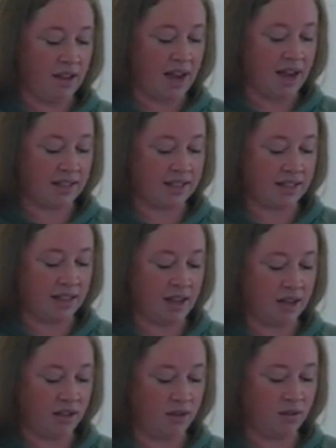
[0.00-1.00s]
ask
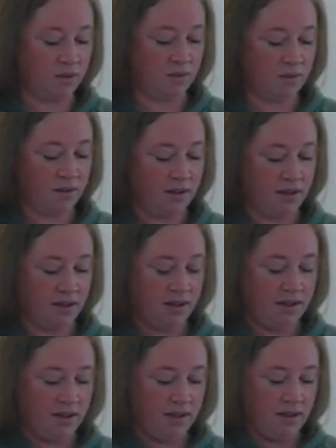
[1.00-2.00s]
that you
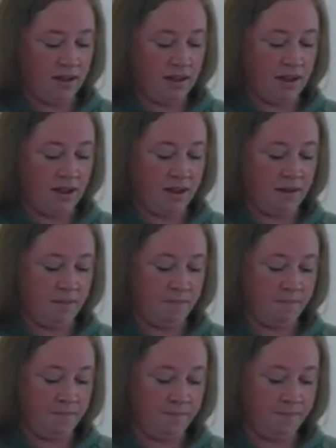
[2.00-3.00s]
um,